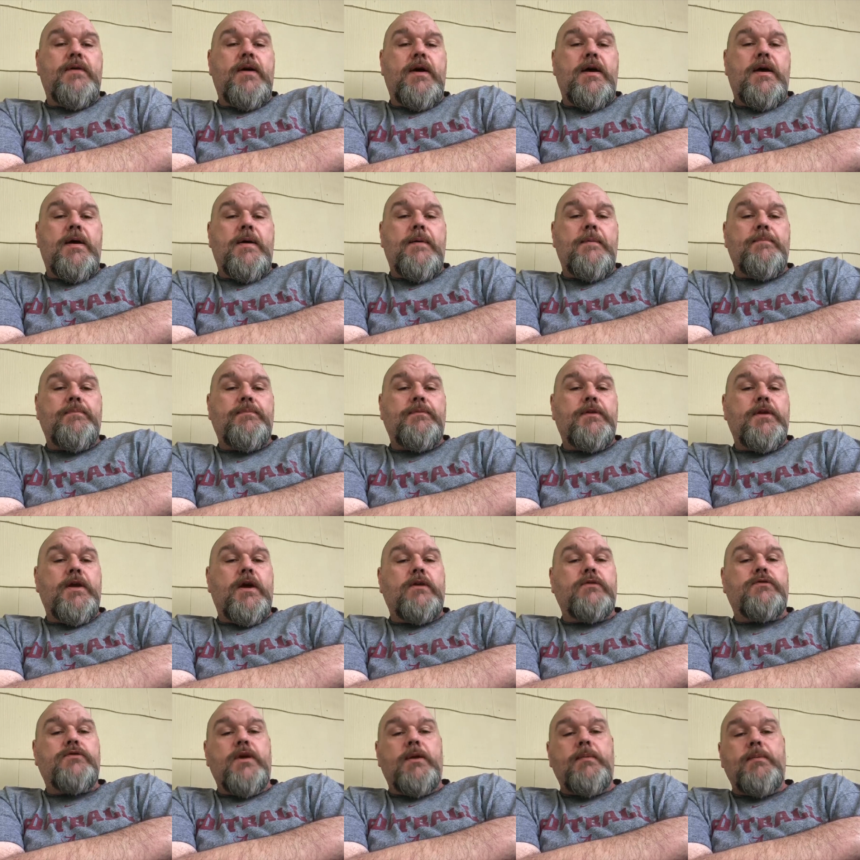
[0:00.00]
uh,
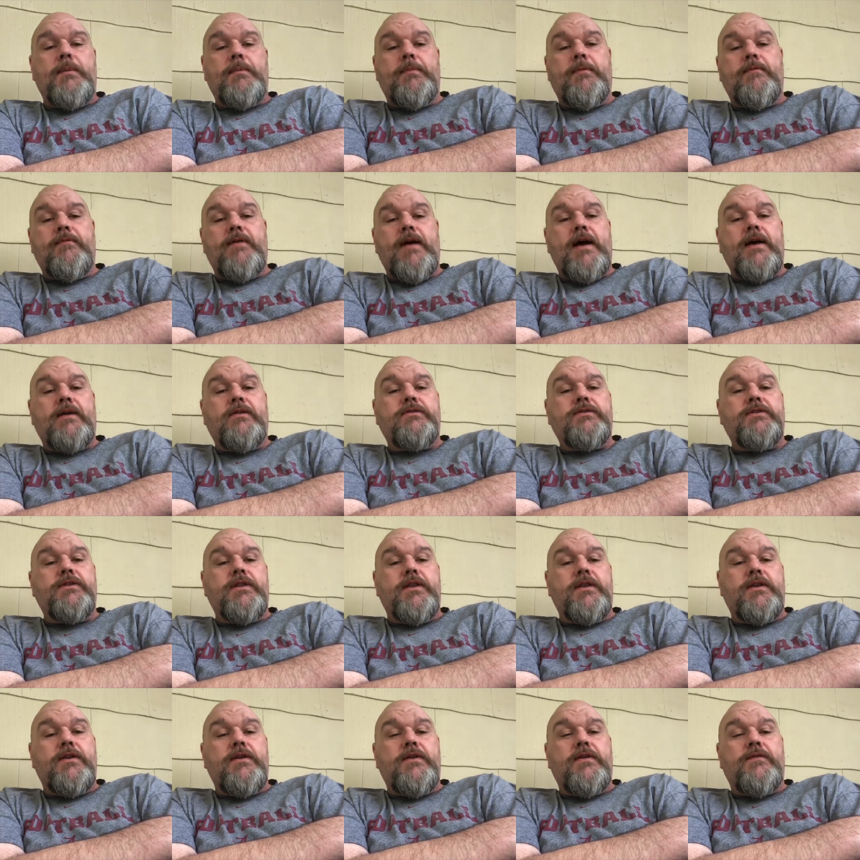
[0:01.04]
y'all treatment providers in
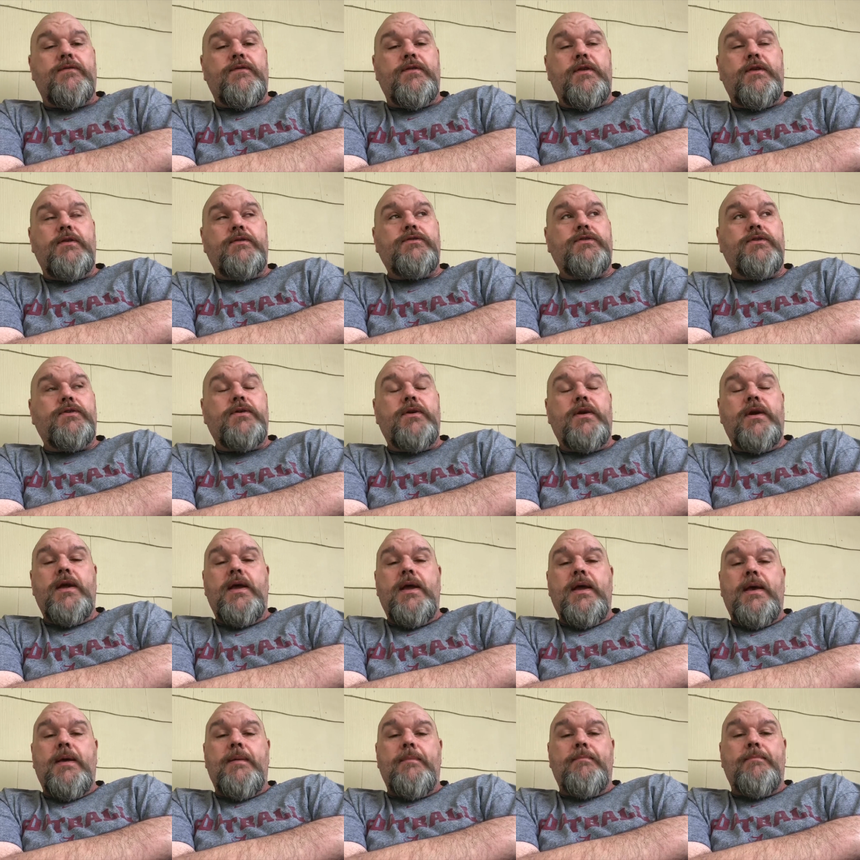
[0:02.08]
the near future.
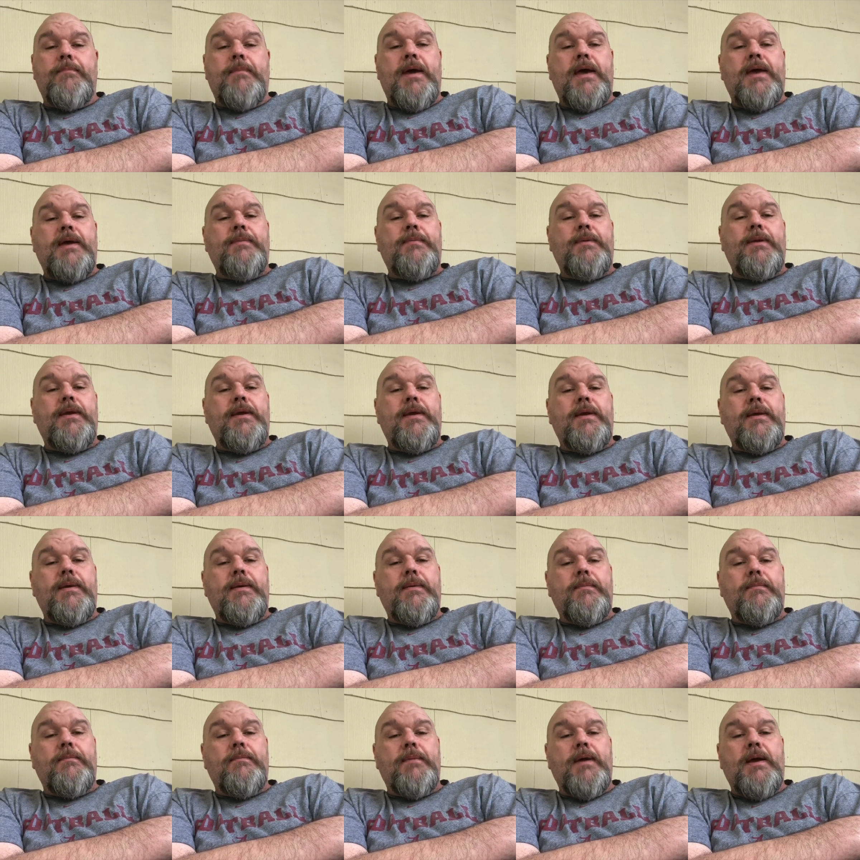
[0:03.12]

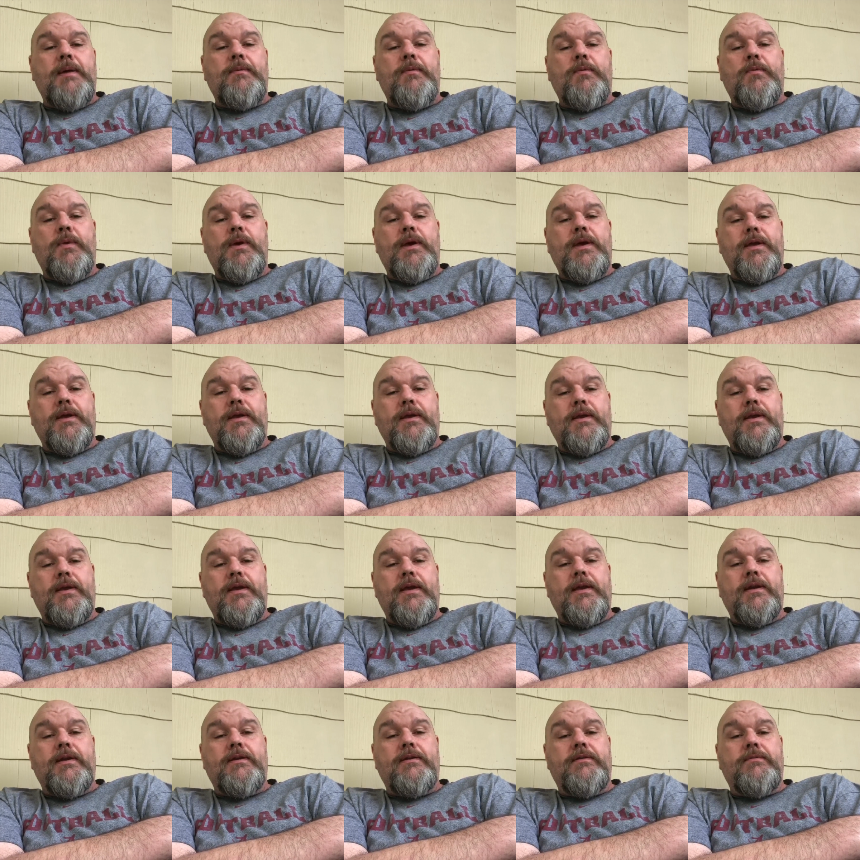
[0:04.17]
Maybe maybe we can
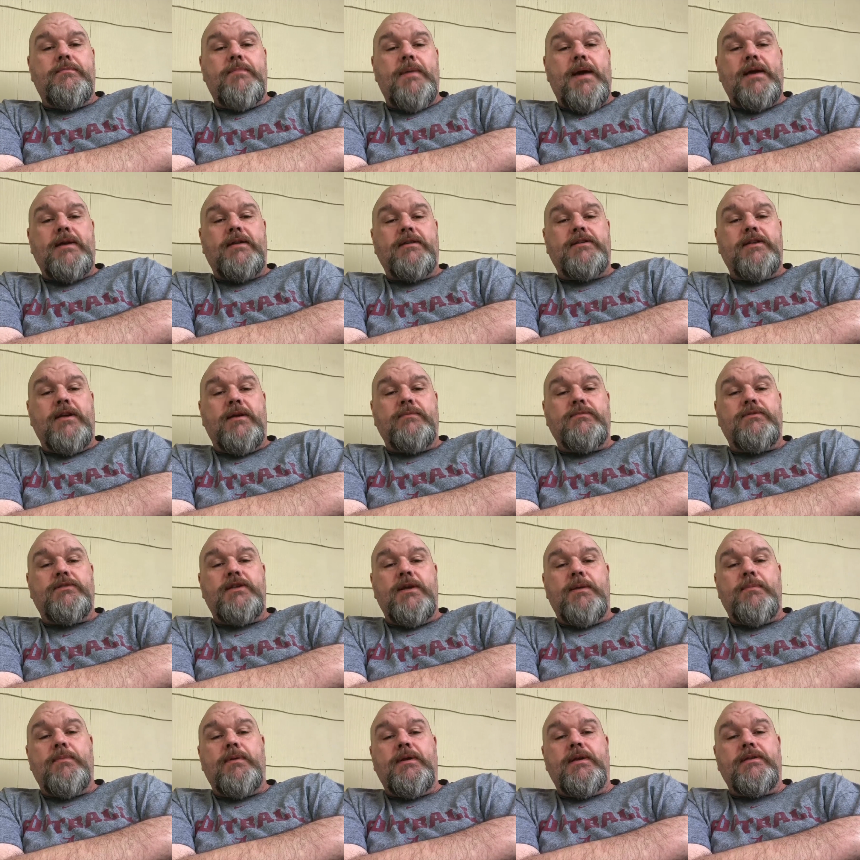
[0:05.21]
get back to some
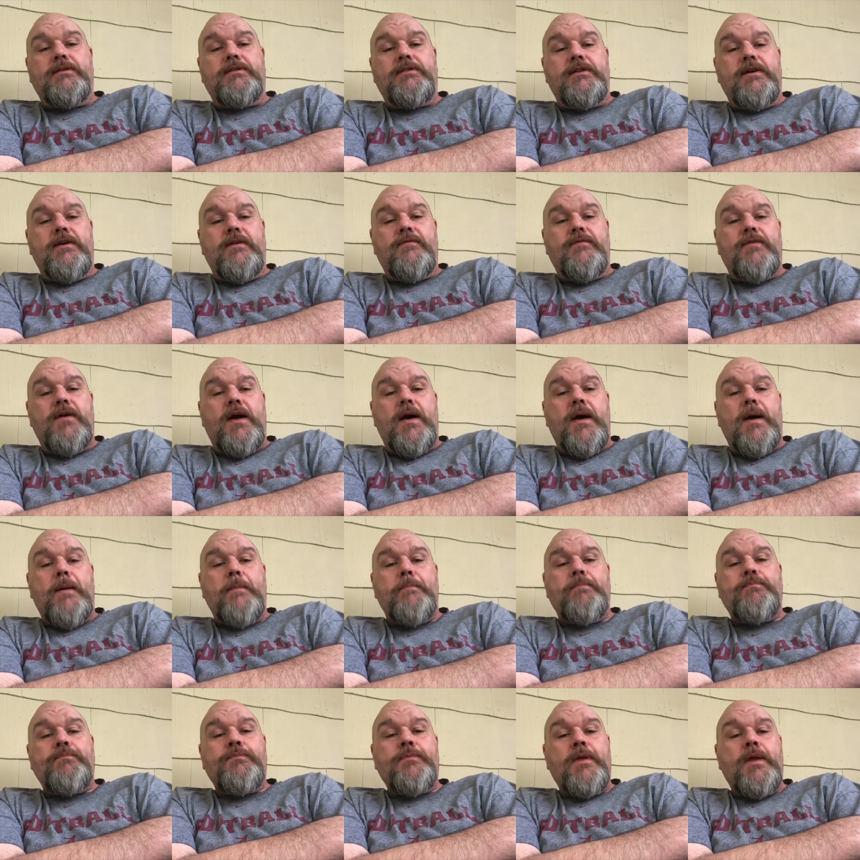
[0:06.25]
semblance of uh,
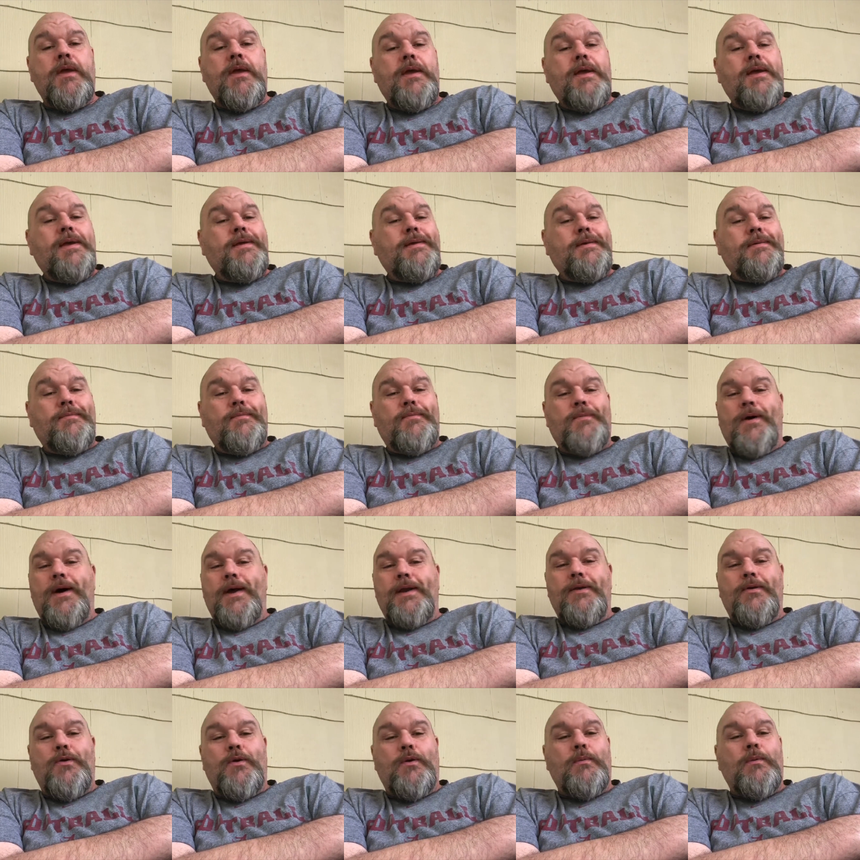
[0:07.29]

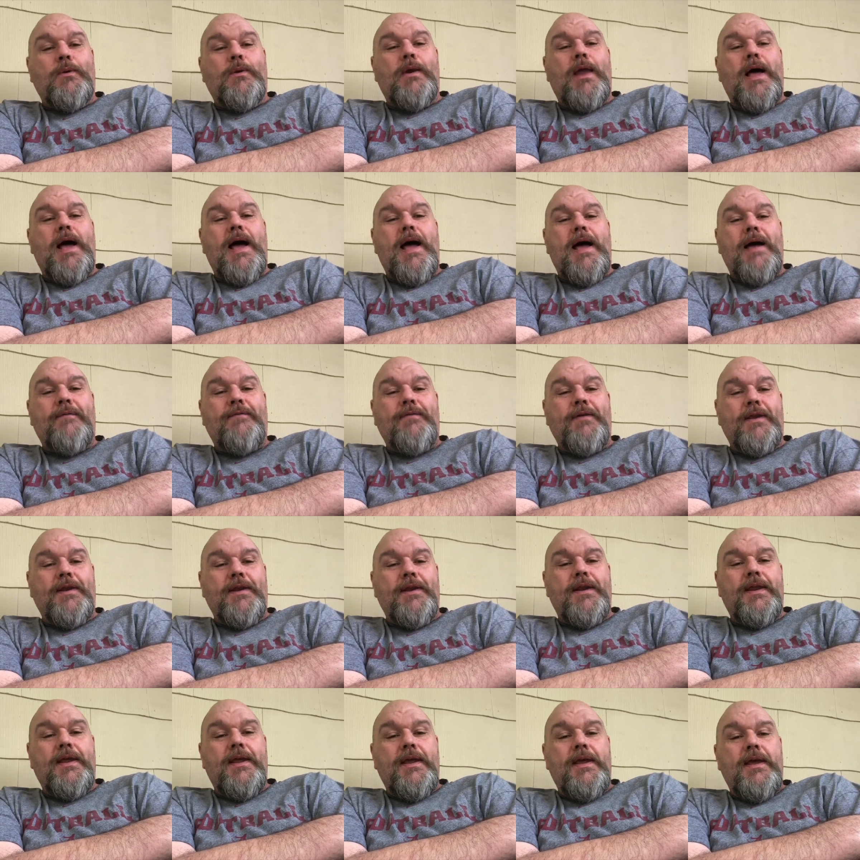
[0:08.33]
what normal life, and